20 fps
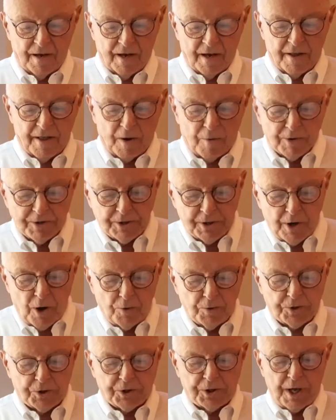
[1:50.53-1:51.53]
There was an
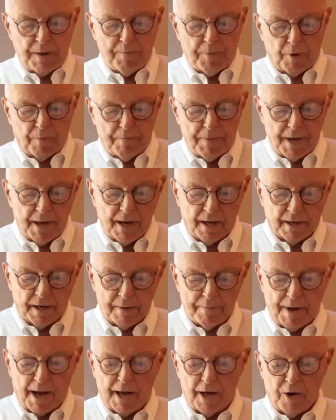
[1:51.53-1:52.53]
old steeple bell
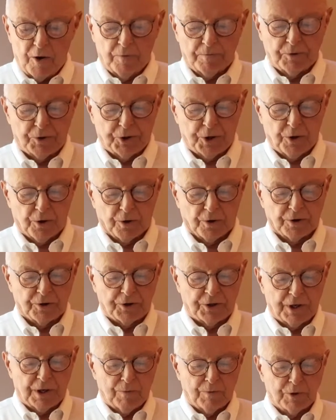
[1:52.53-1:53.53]
in my home
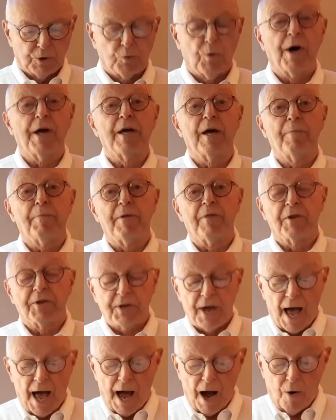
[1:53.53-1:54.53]
church. It was way up in the
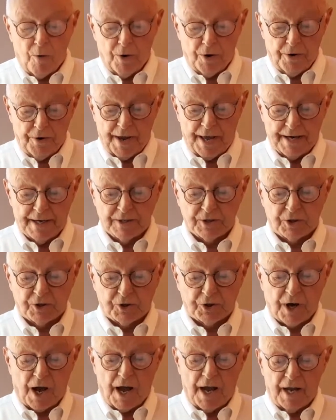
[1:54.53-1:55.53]
tower, and as a
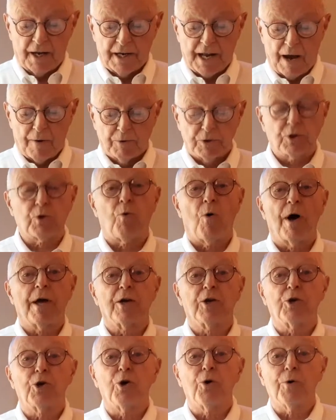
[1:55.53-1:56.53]
child I was
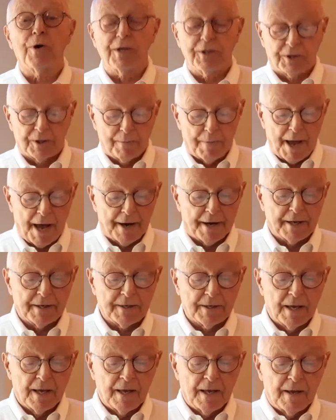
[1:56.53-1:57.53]
quite curious about it.
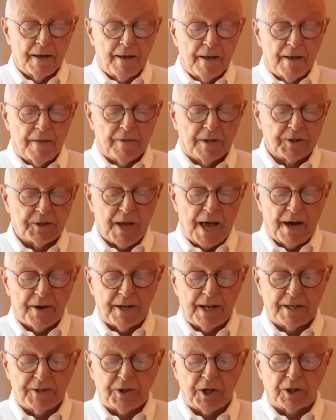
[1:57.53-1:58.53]
The sound
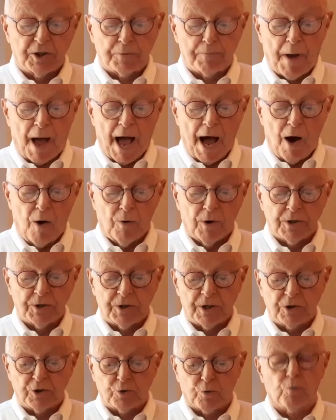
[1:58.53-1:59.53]
had such power,
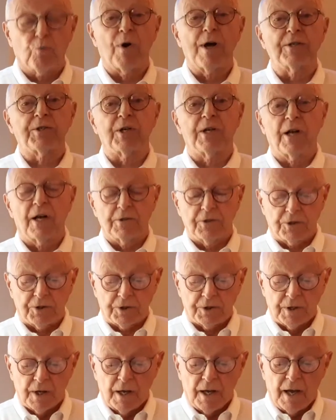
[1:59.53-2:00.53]
such
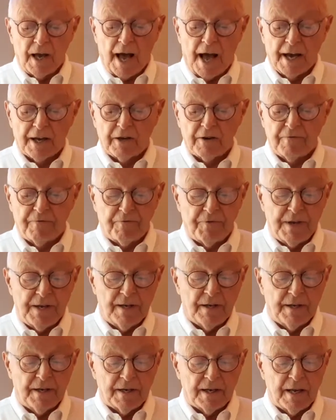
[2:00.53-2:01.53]
resonance, I could
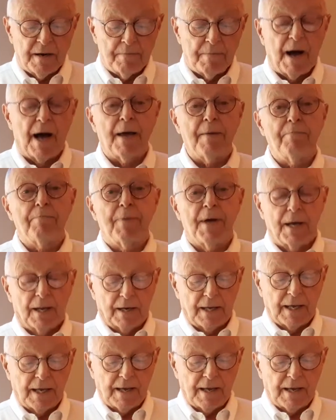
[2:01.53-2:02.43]
feel it in my belly.